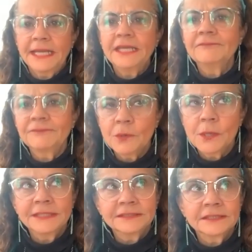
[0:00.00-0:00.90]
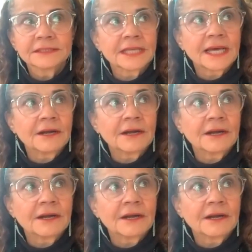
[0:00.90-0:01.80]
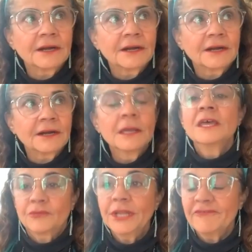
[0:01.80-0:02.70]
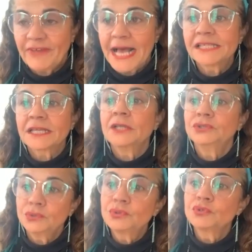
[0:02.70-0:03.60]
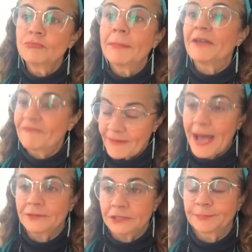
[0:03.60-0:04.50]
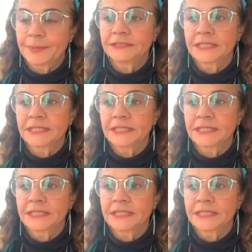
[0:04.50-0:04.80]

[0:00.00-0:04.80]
influences are really vast due to my father, especially.